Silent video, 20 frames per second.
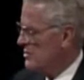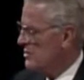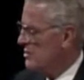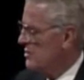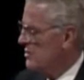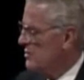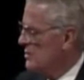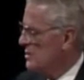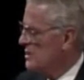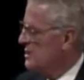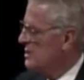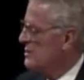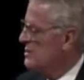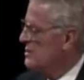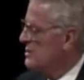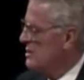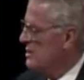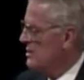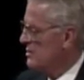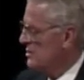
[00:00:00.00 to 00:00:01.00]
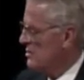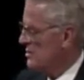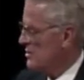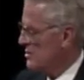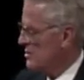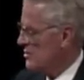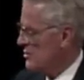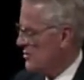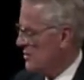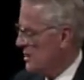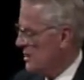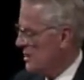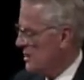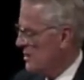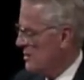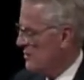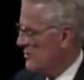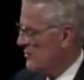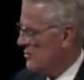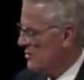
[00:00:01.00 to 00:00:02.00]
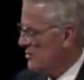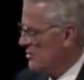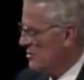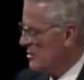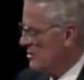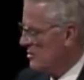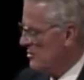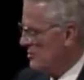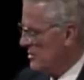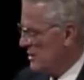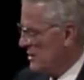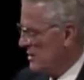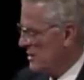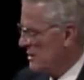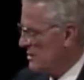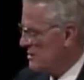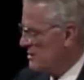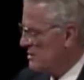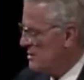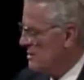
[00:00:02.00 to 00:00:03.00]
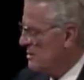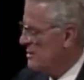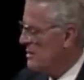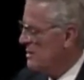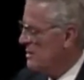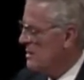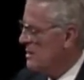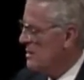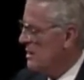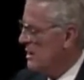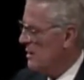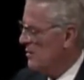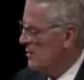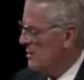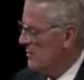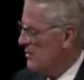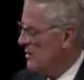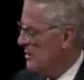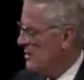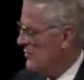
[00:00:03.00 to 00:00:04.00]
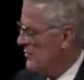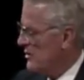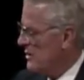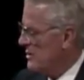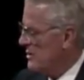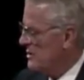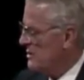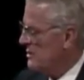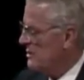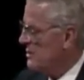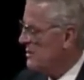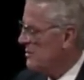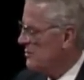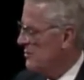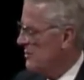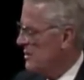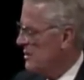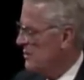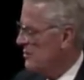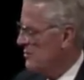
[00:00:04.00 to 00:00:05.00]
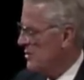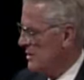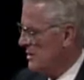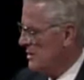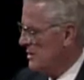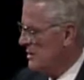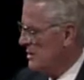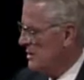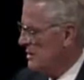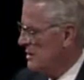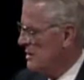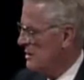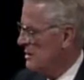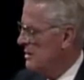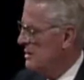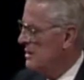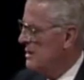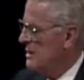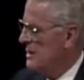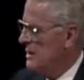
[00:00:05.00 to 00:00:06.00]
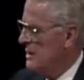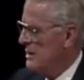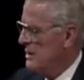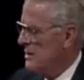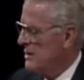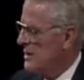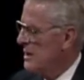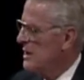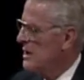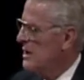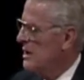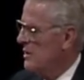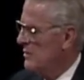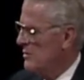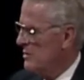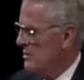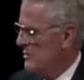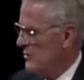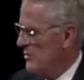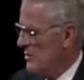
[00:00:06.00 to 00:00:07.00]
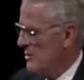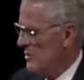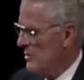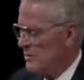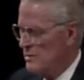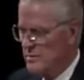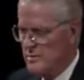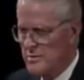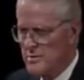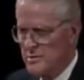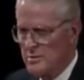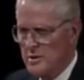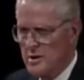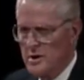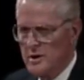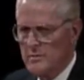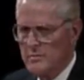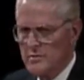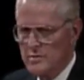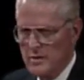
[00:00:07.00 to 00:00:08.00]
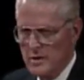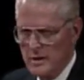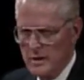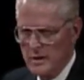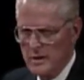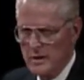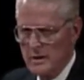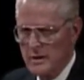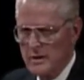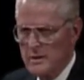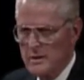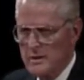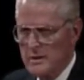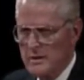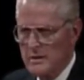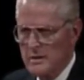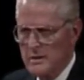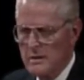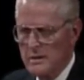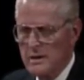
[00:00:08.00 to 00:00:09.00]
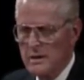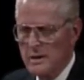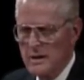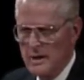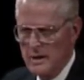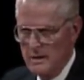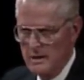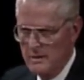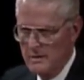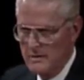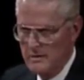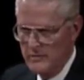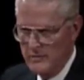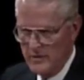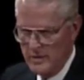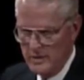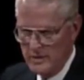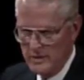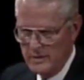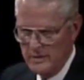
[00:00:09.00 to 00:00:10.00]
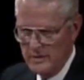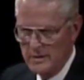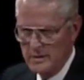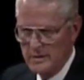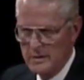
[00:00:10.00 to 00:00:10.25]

who will continue to strive to be obedient, however difficult it may be. Thank heaven for those who keep trying. They cannot fail.